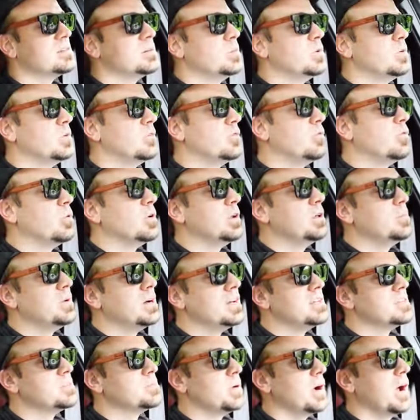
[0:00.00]
I'm going forty
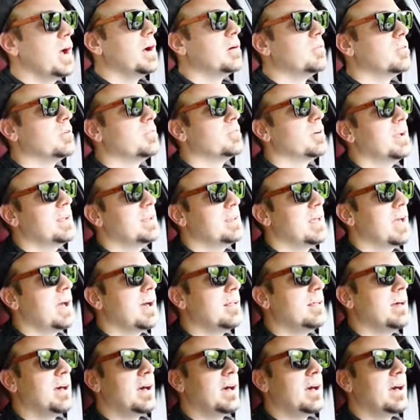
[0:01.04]
miles per hour right now.